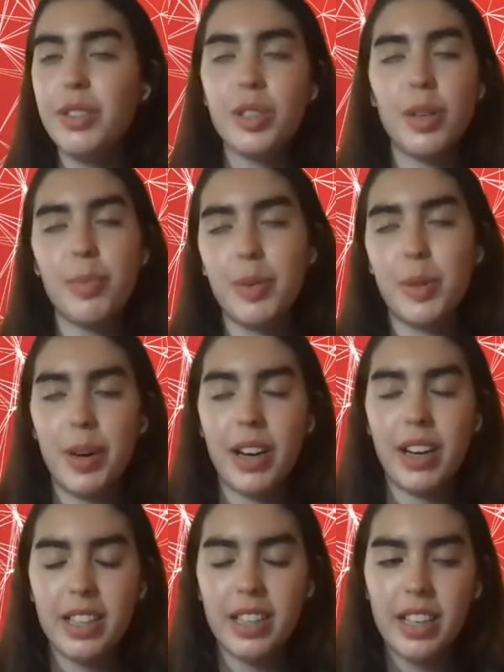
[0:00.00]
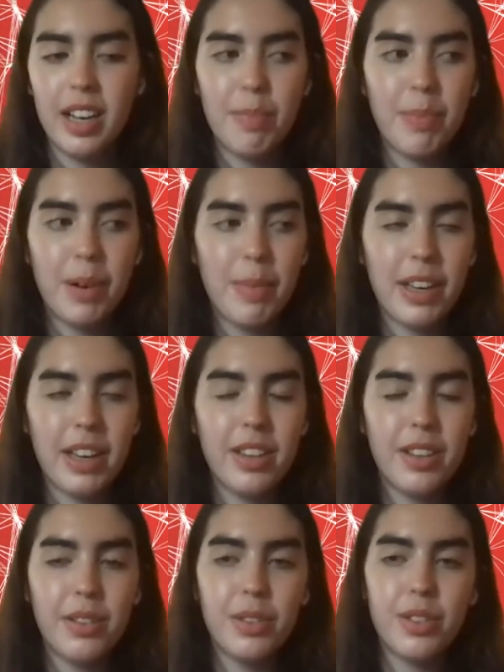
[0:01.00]
just sometimes by
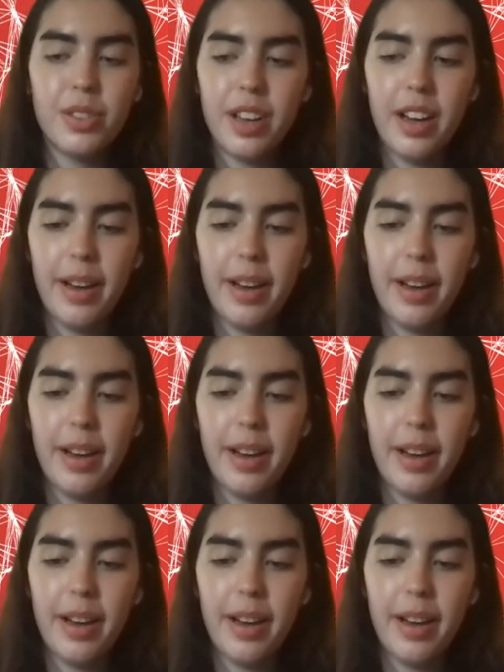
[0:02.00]
making those,